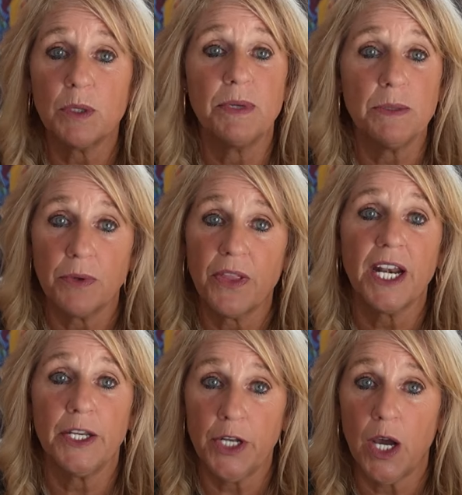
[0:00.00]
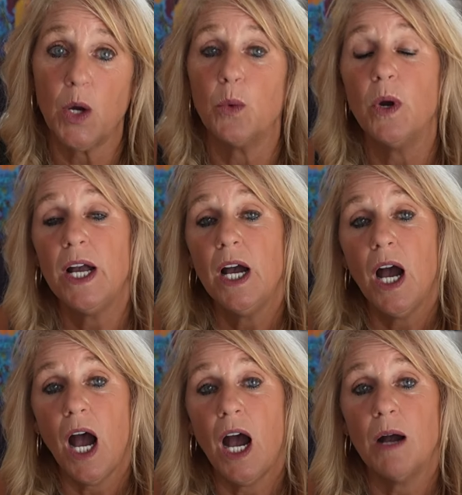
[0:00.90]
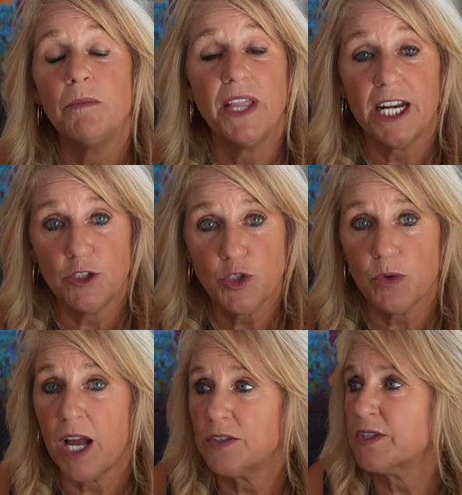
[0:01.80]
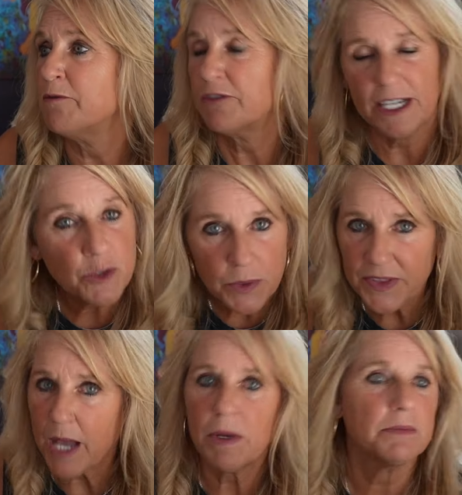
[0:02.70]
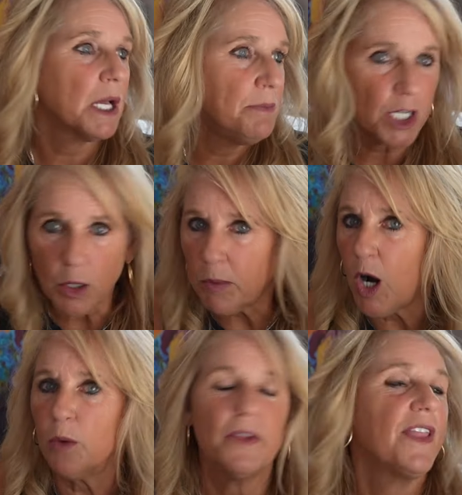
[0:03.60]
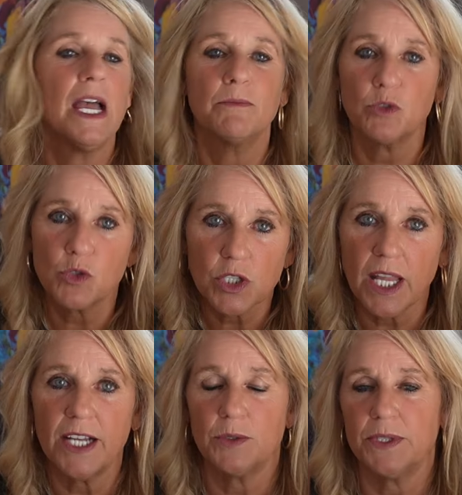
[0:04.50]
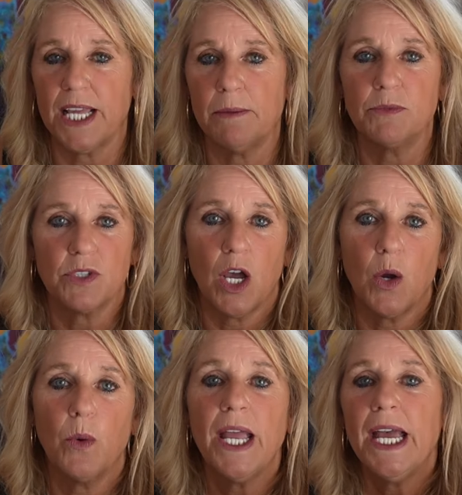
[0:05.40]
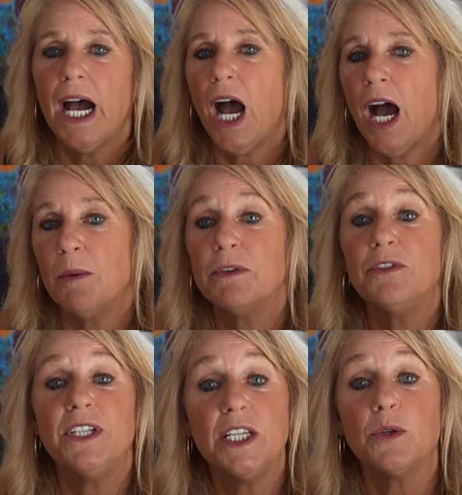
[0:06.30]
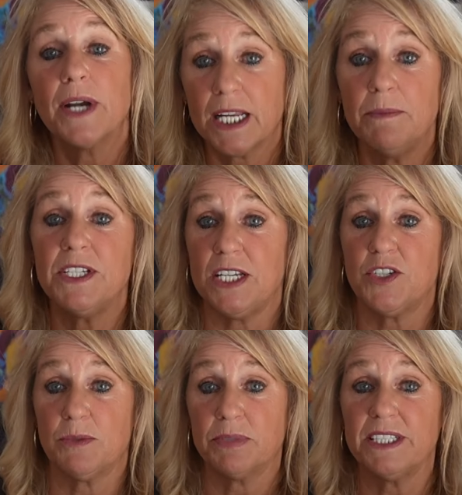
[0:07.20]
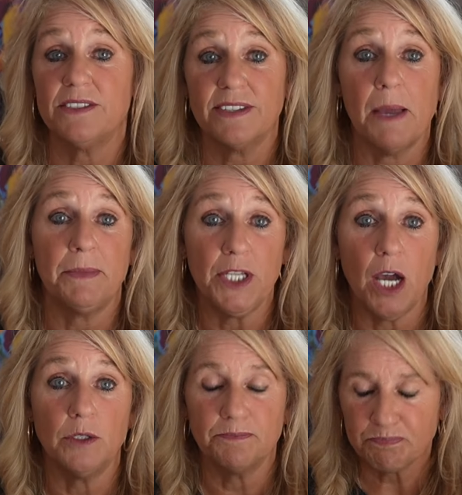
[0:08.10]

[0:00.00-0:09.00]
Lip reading: of people that I know that I trust. I'm friends with them. I play pickleball with them, socialize with them. So if you need a recommendation, please let me know.